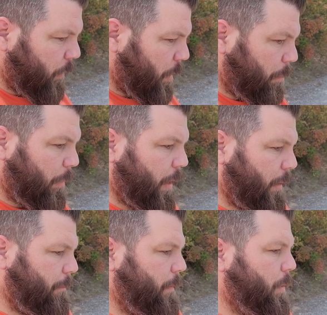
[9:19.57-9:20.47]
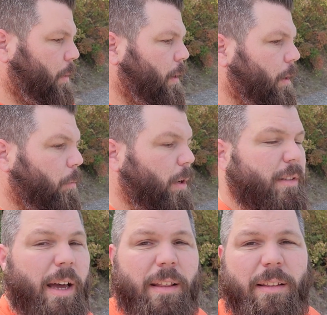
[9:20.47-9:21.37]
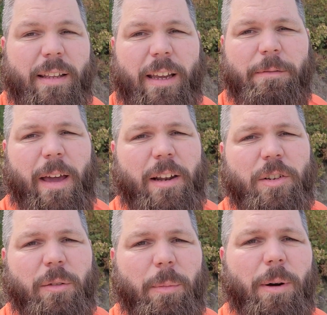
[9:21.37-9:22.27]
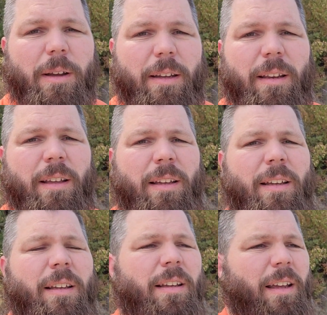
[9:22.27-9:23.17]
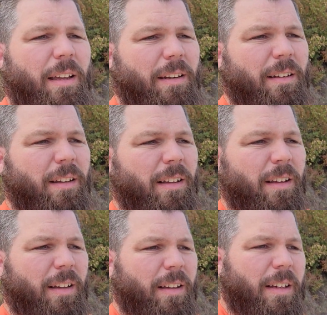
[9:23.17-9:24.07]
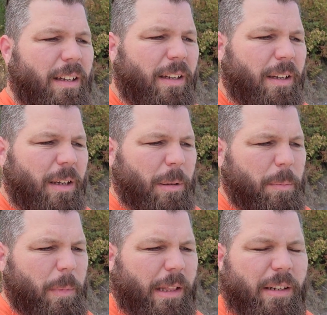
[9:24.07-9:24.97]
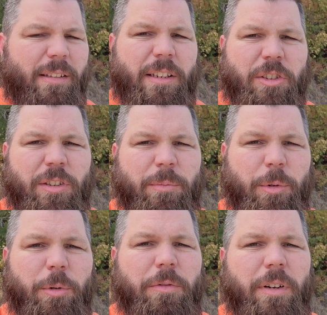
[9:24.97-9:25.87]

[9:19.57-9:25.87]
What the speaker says: But we decided to take advantage of the market and make the decision to move